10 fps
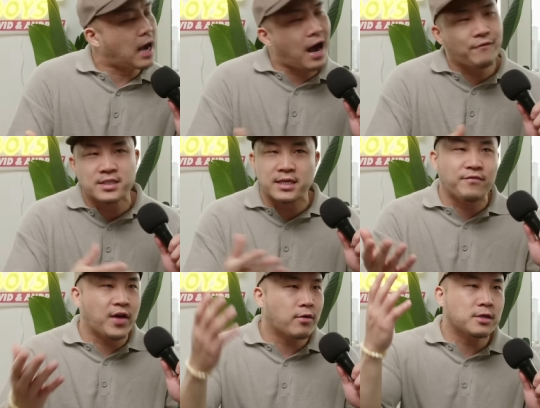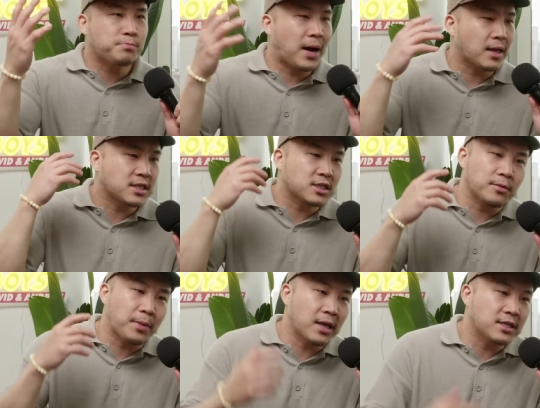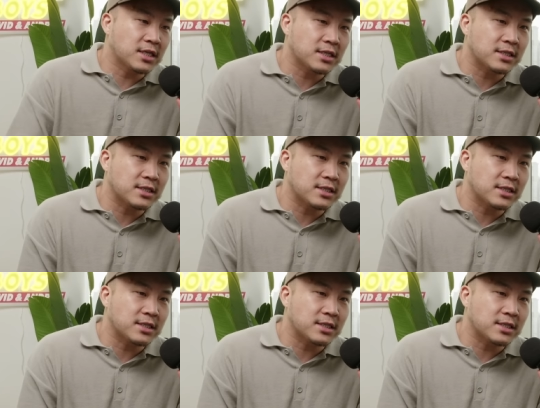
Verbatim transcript: obviously, it varies politician to politician.